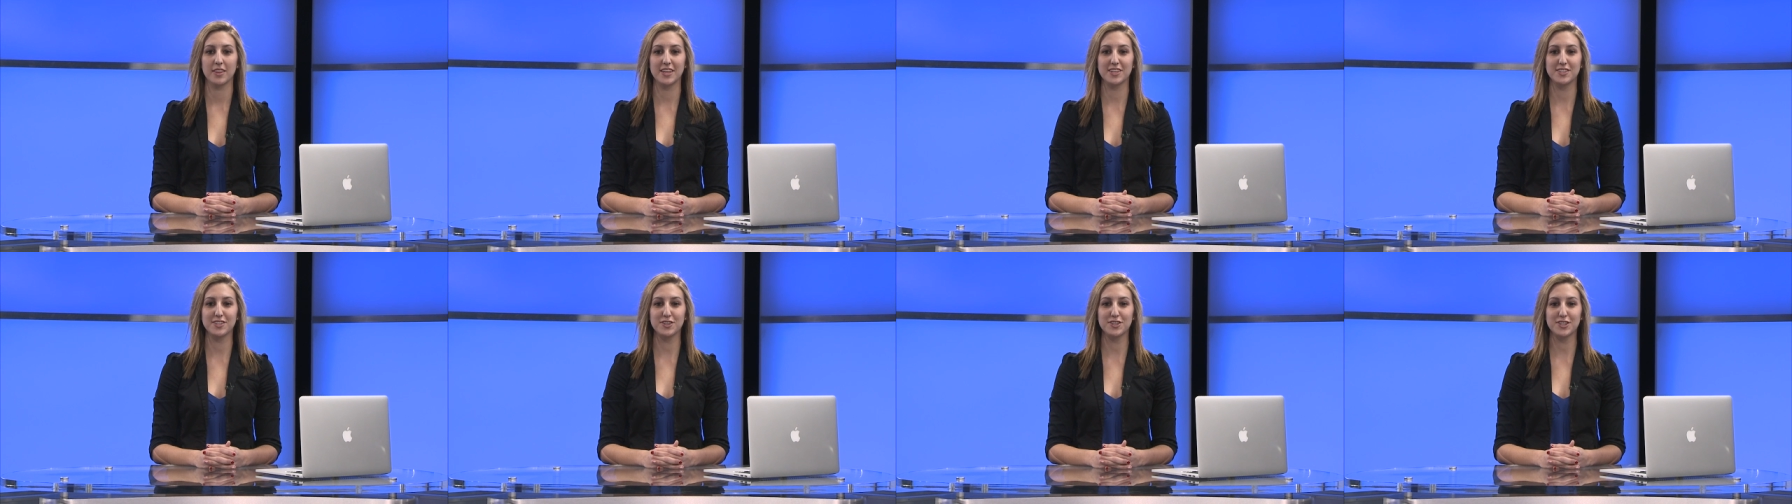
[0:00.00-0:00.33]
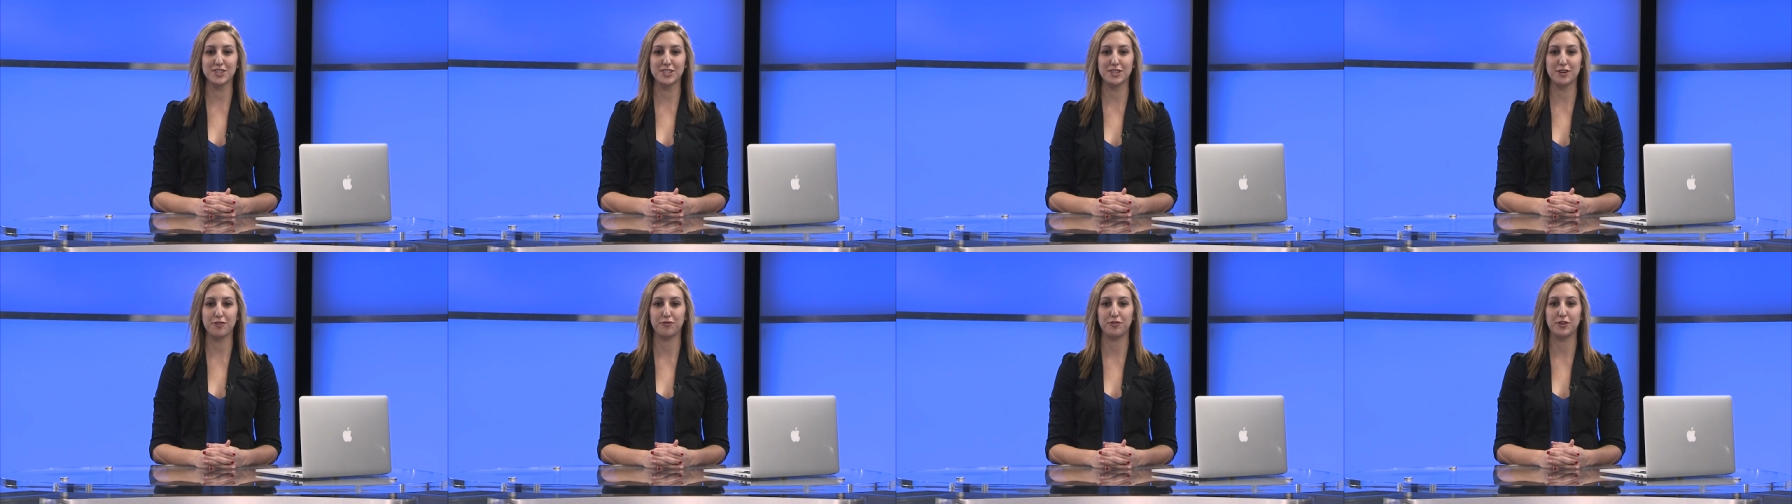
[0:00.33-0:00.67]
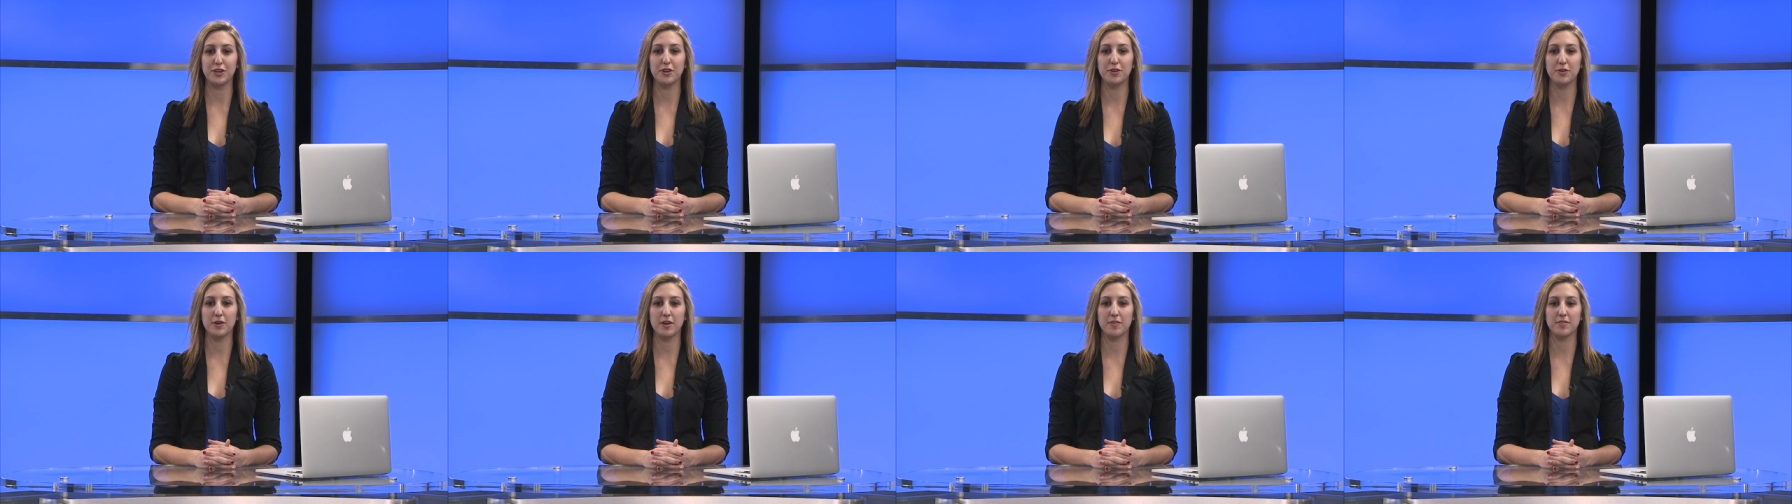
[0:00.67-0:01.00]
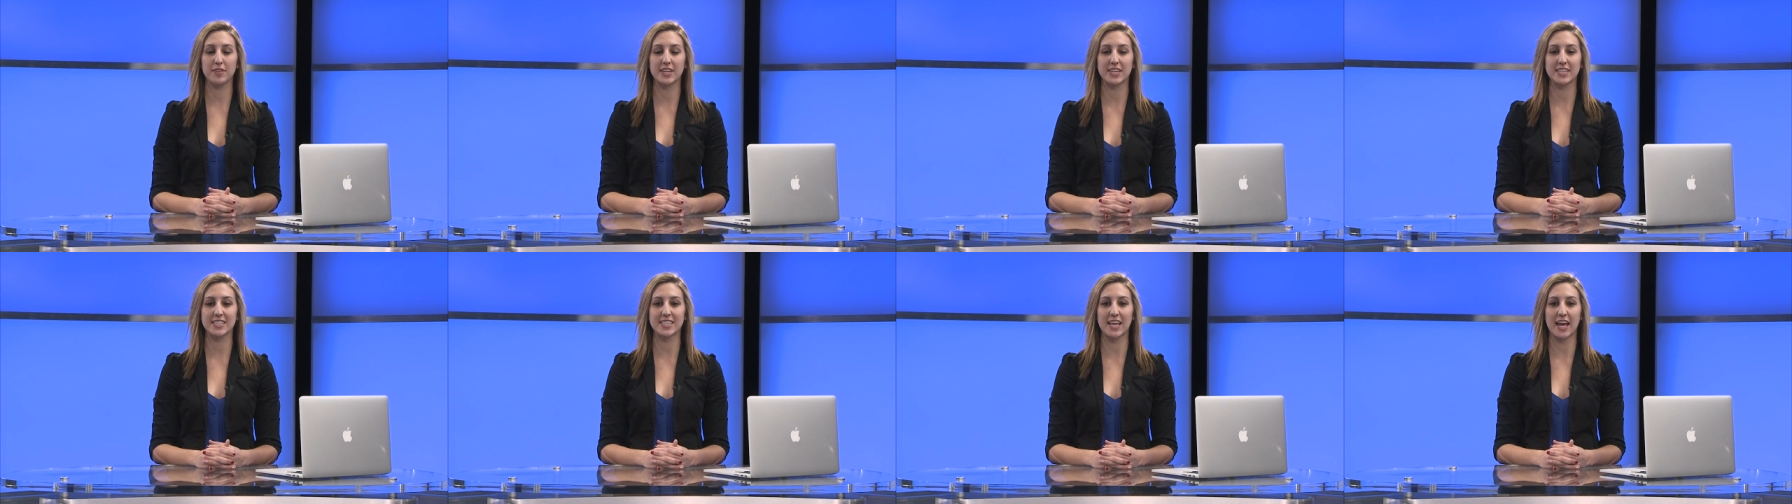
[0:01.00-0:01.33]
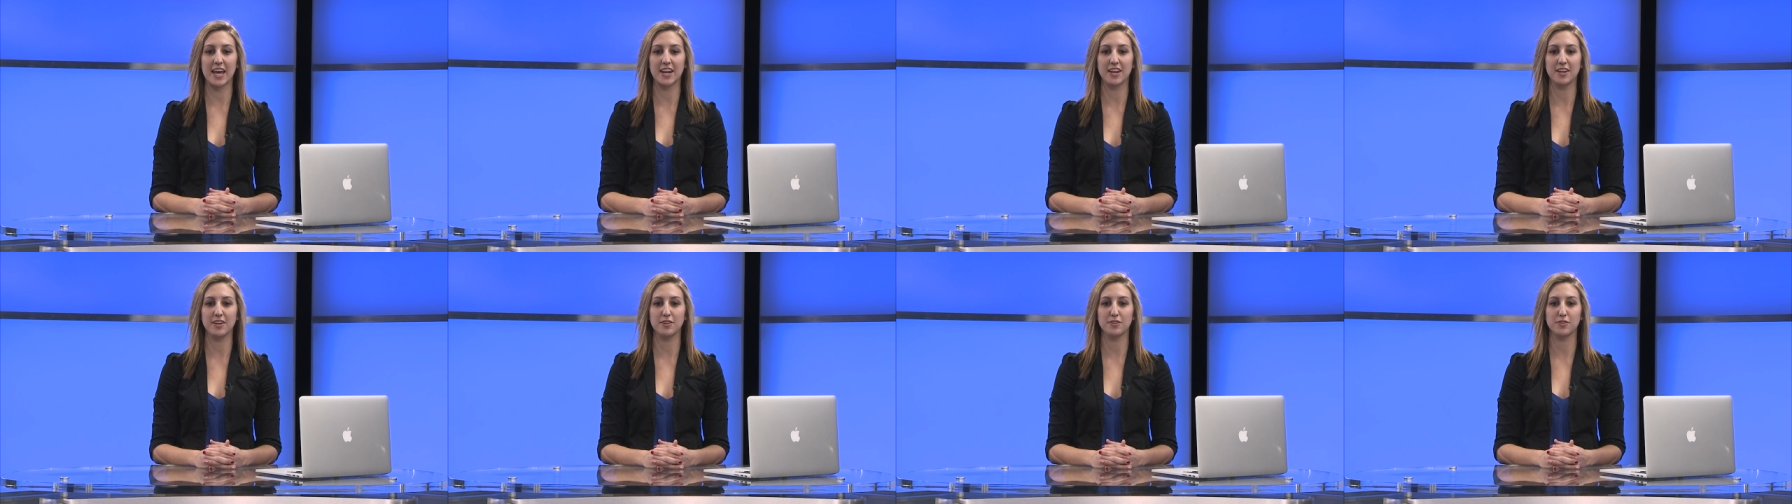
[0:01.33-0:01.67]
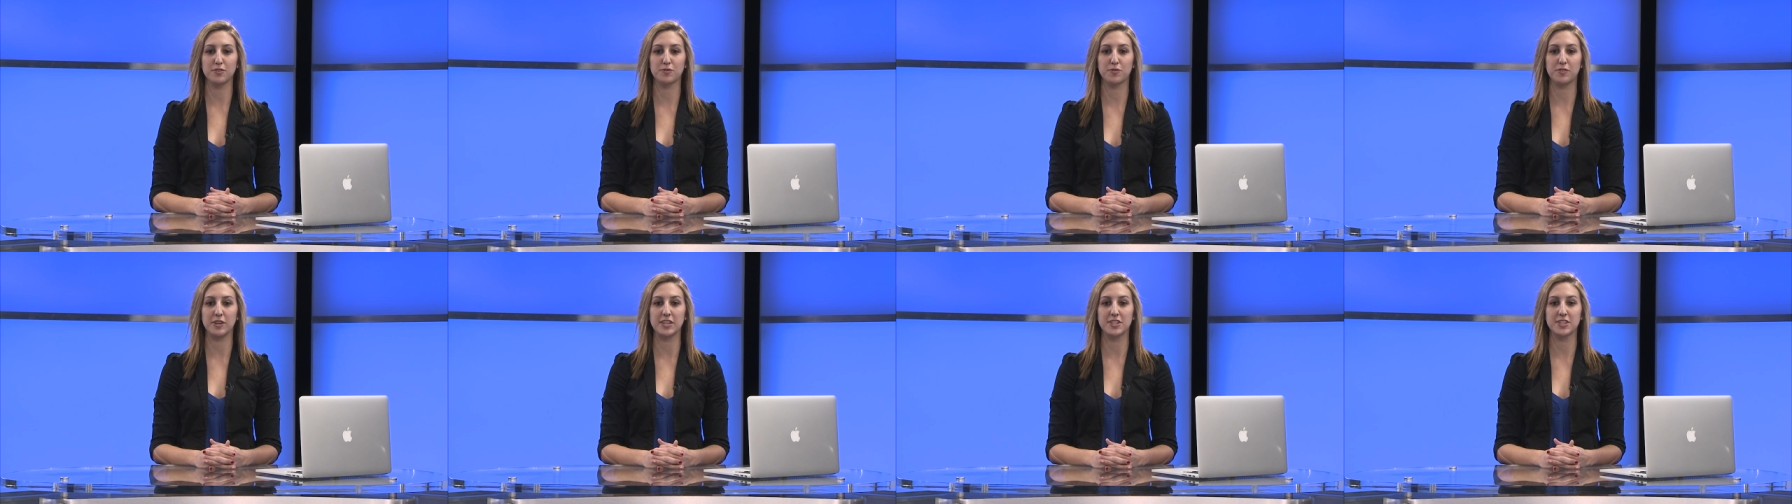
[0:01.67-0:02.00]
These are just a few of the exciting
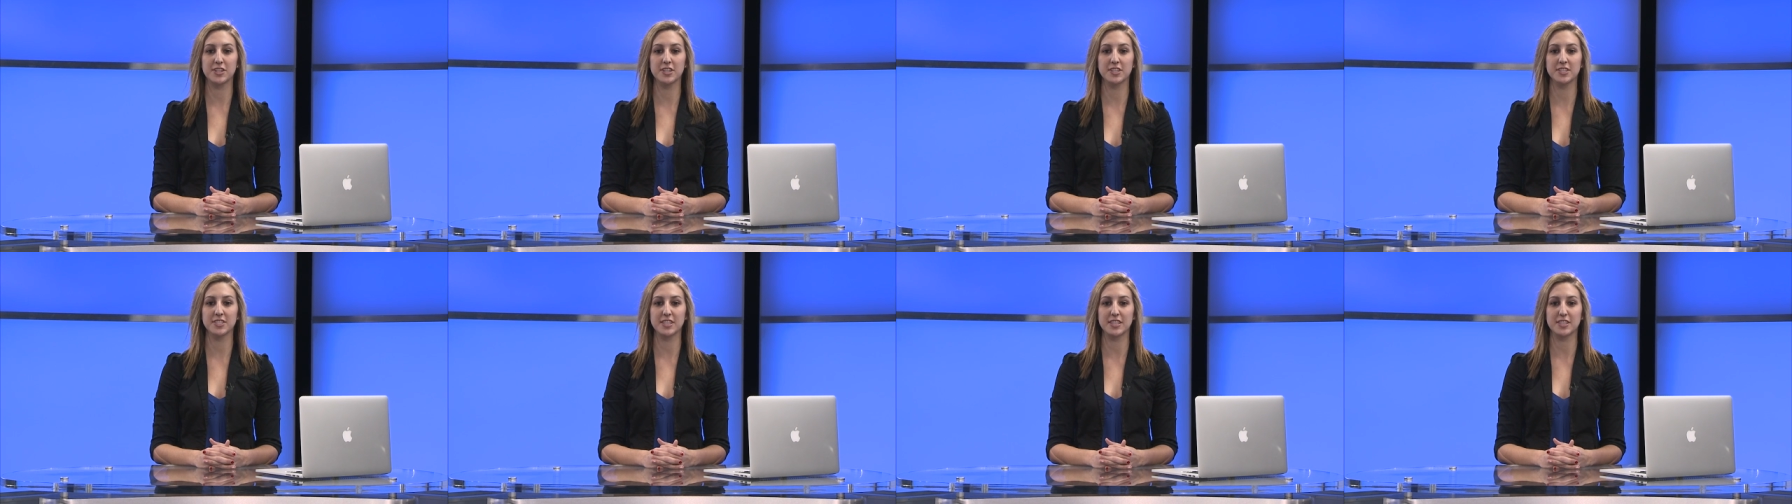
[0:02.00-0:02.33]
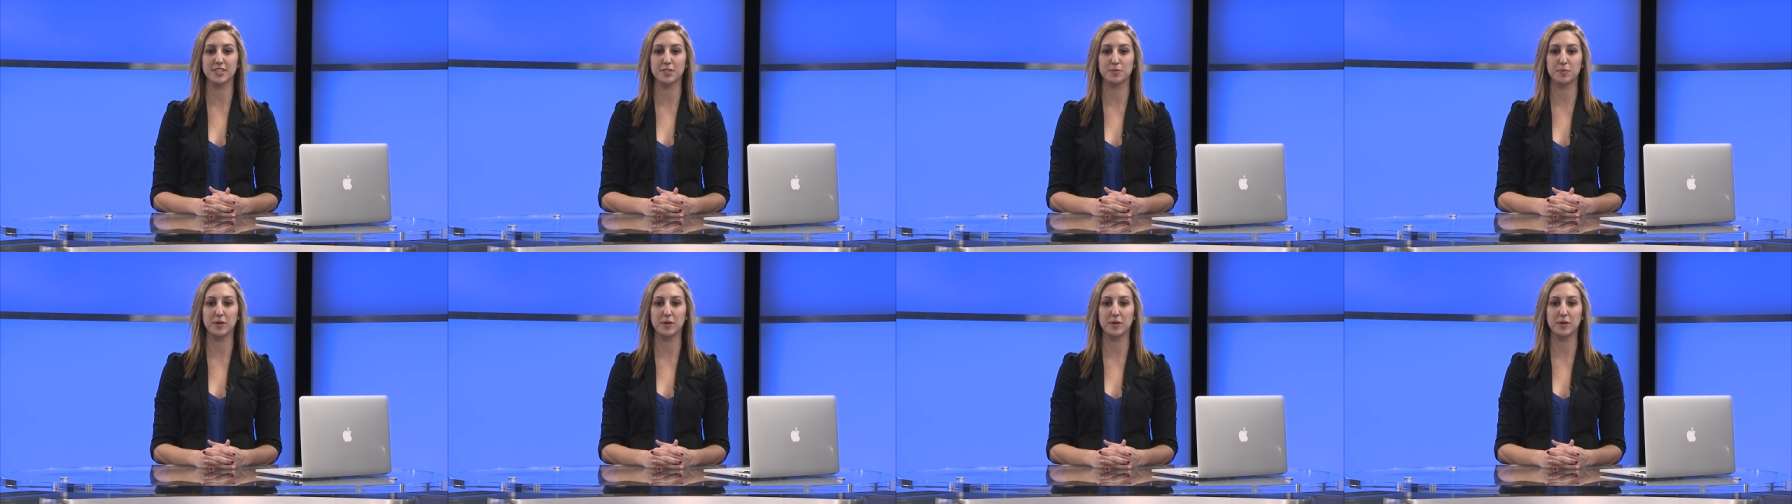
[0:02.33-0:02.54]
new features in